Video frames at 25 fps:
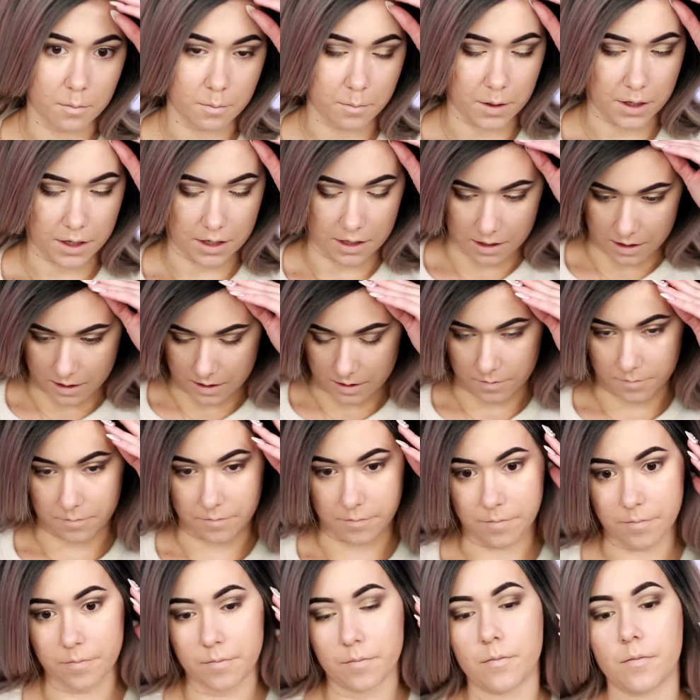But
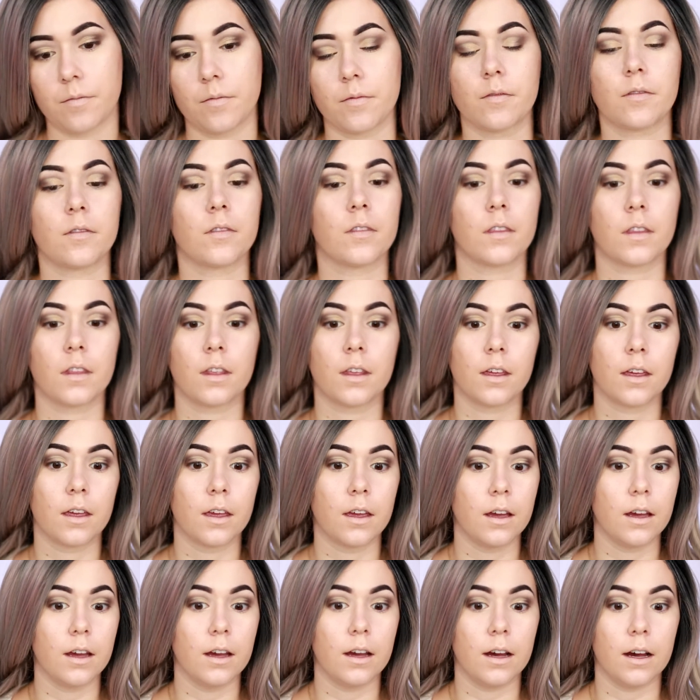
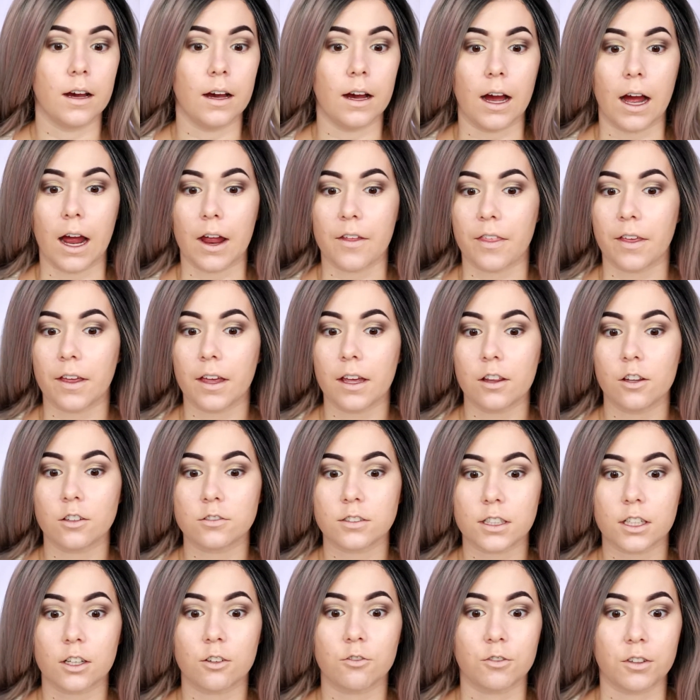I think it
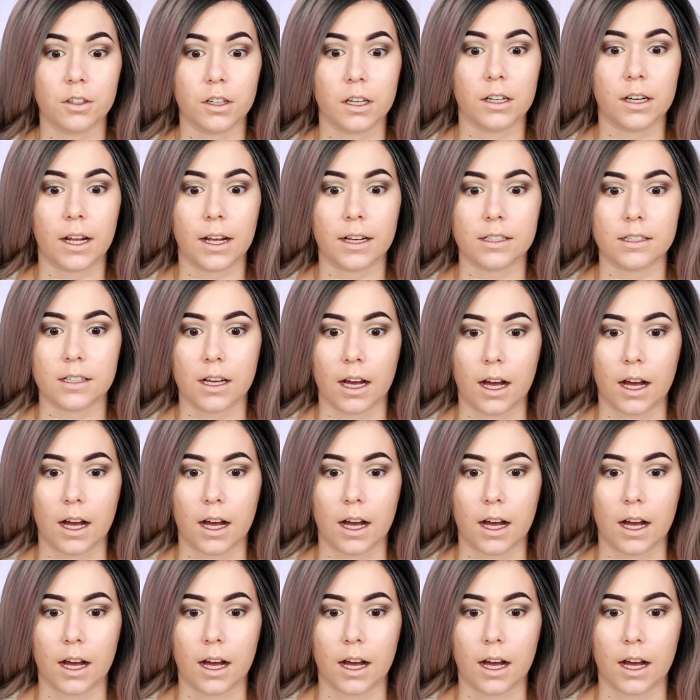looks like a really nice